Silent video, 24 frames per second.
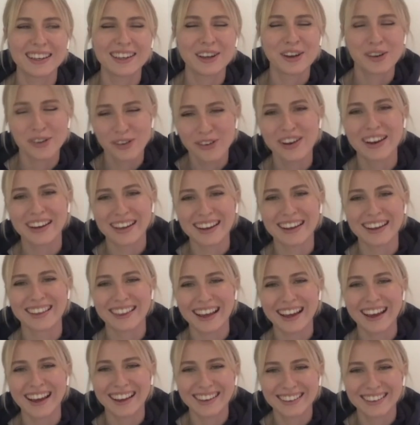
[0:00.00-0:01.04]
quitting
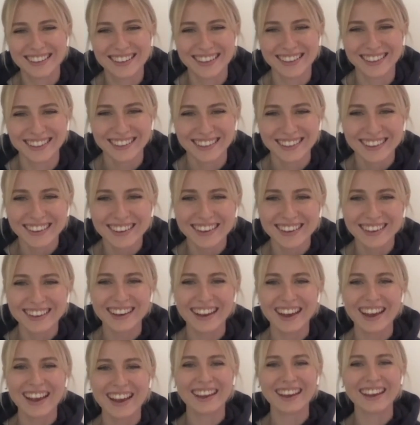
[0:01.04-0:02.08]
that.
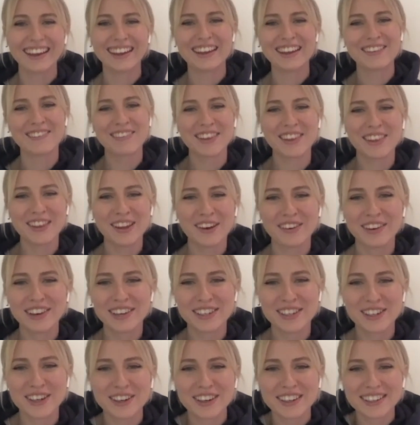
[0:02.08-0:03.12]
Like, even though
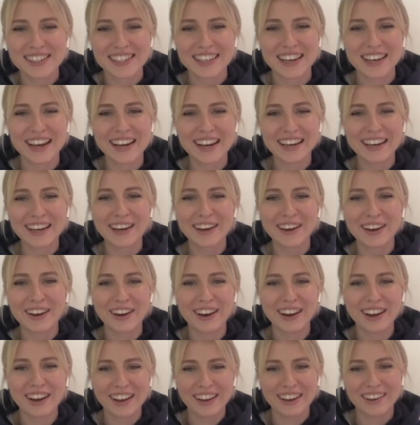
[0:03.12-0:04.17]
it took slightly
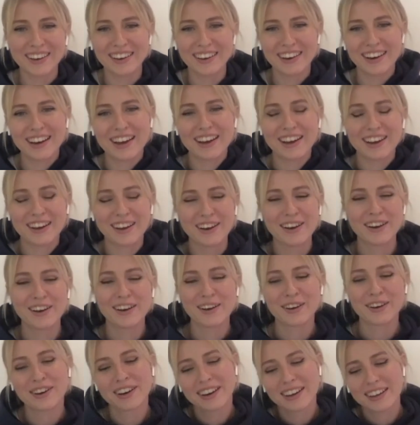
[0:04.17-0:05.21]
like a
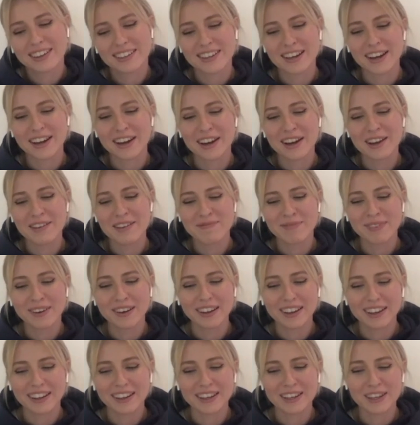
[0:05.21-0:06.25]
longer time,
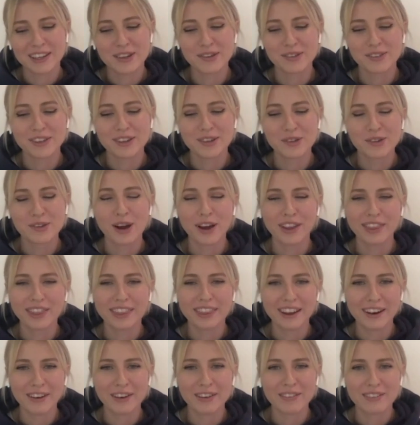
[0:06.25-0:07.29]
but you got
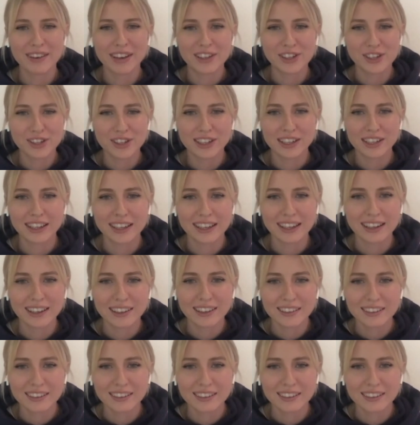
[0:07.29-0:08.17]
there eventually.